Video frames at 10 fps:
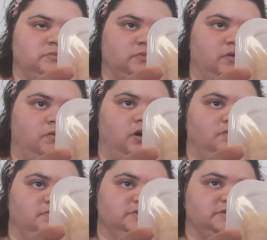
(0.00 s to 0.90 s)
well,
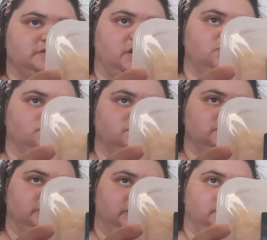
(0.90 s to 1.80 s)
all of it's scheduled
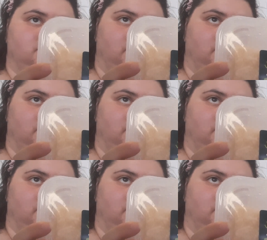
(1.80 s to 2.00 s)
to eat